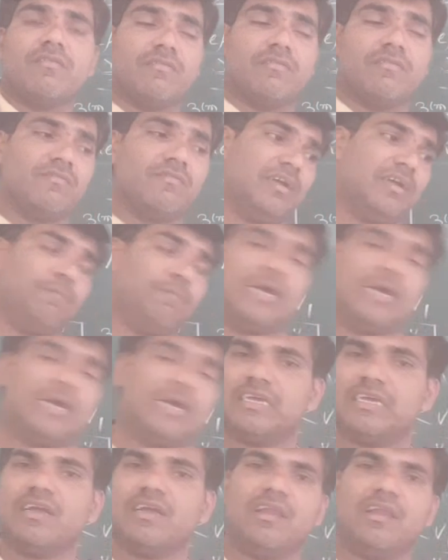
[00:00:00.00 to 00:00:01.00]
one
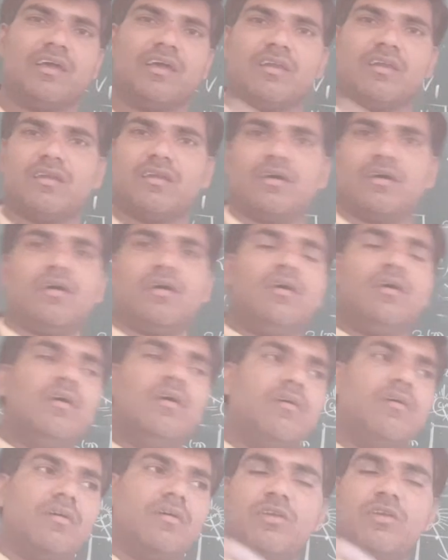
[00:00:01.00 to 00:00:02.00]

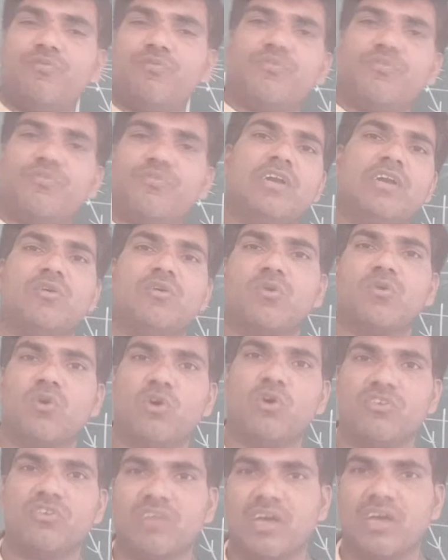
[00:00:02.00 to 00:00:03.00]
particular different
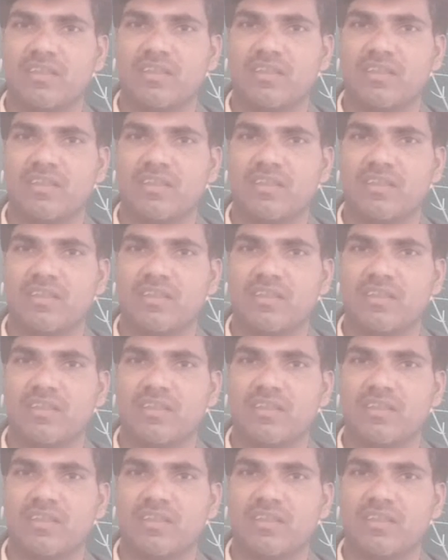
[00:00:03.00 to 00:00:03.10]
roads are